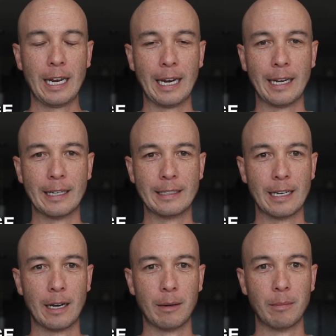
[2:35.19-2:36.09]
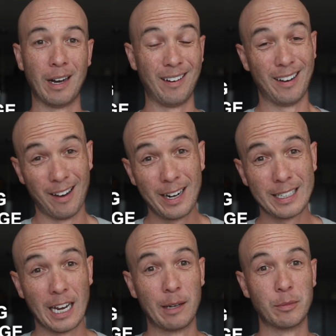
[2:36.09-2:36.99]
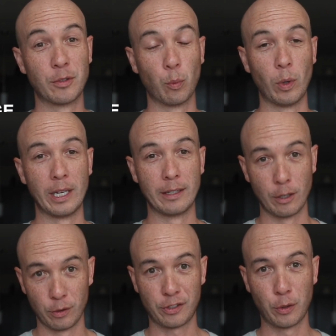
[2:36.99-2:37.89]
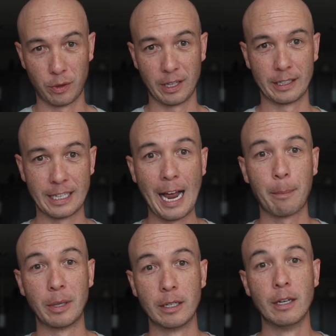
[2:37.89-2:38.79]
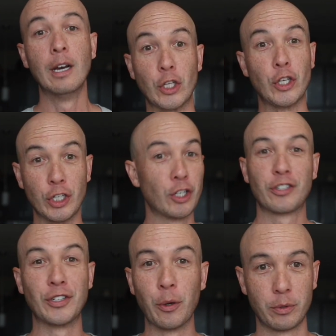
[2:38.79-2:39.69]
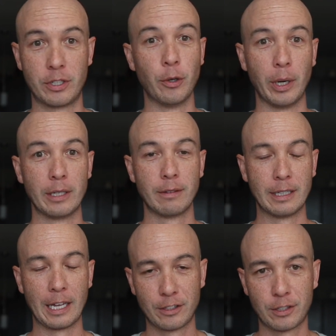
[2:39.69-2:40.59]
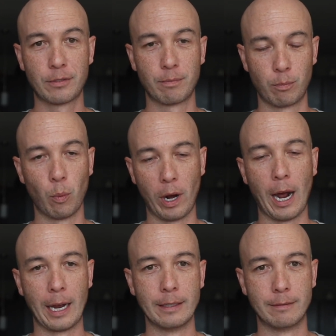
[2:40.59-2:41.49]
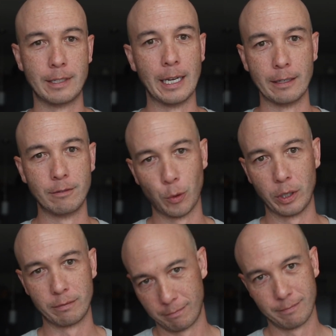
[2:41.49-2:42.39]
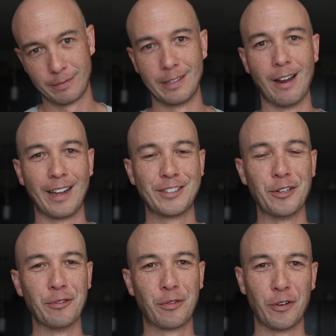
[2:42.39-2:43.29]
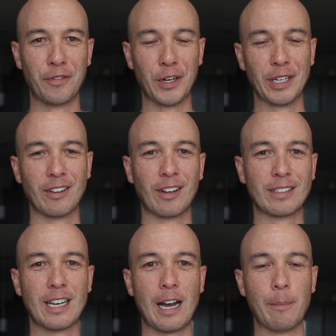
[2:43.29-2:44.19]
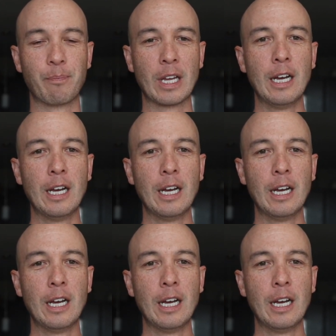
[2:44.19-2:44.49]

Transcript: And a lot of times when those two things happen, you just don't do it. And that's what I did or did not do for a very long time.